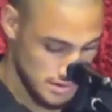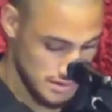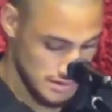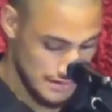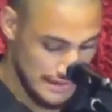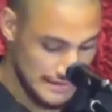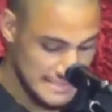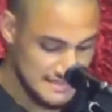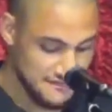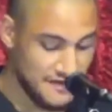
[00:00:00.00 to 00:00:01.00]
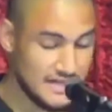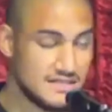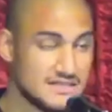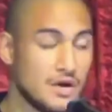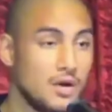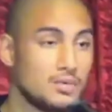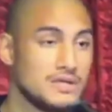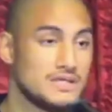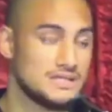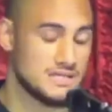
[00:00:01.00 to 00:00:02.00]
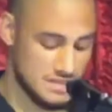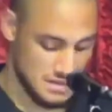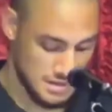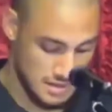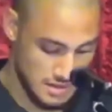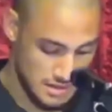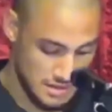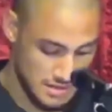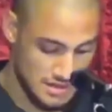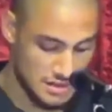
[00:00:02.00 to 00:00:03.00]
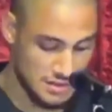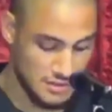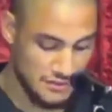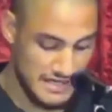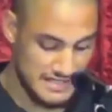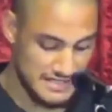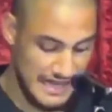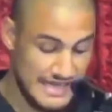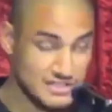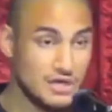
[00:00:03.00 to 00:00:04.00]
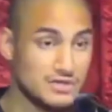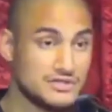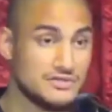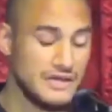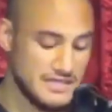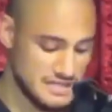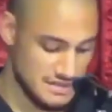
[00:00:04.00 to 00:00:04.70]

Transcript: Unless, in fact, there's a wholeness to the human race as God's creation.